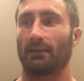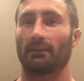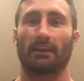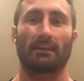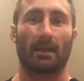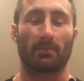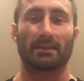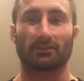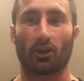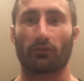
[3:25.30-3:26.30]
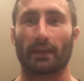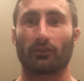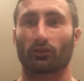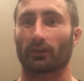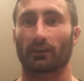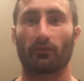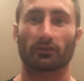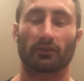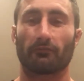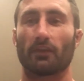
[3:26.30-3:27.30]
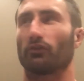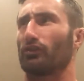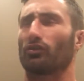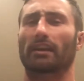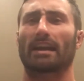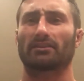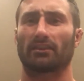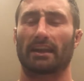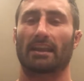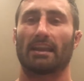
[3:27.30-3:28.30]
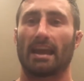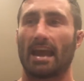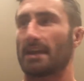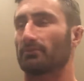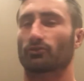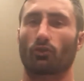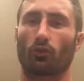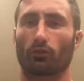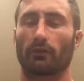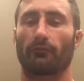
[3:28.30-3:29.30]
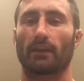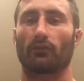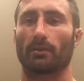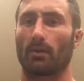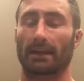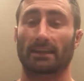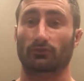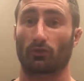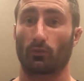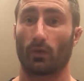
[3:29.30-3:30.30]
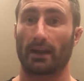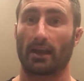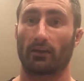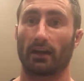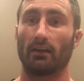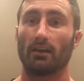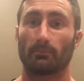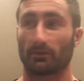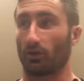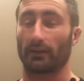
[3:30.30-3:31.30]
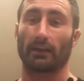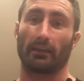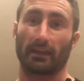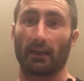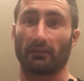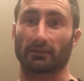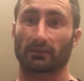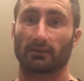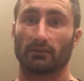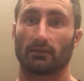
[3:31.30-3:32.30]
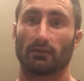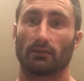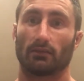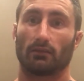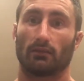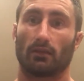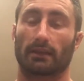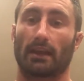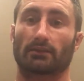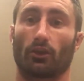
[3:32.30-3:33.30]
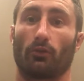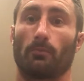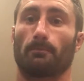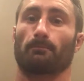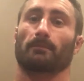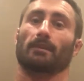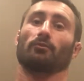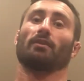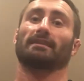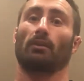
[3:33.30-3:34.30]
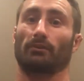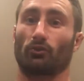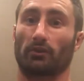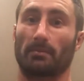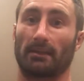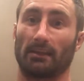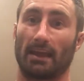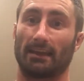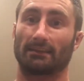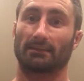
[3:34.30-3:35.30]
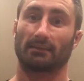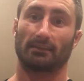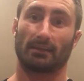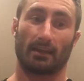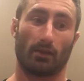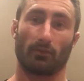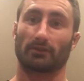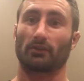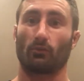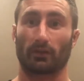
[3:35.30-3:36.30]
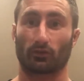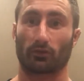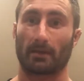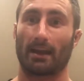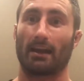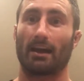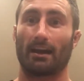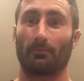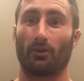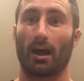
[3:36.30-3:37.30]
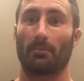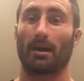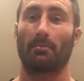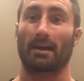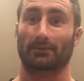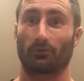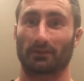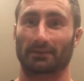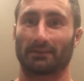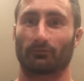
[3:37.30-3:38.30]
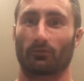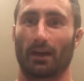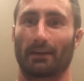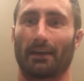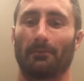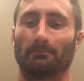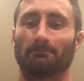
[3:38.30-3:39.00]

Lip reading: Then that means they're not going to convert to the field. They're not actually going to get heaps stronger on the field. They might get strong in one area, but not in all the others. Okay, so once again, we're talking about the legs, and we're talking about high bar back squats right now.